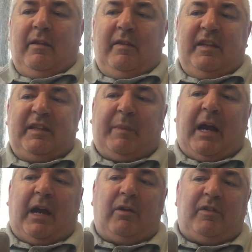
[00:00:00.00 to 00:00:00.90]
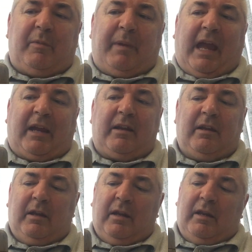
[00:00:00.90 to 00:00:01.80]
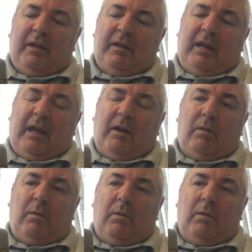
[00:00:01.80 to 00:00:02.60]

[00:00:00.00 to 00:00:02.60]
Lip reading: this part on the back. Now,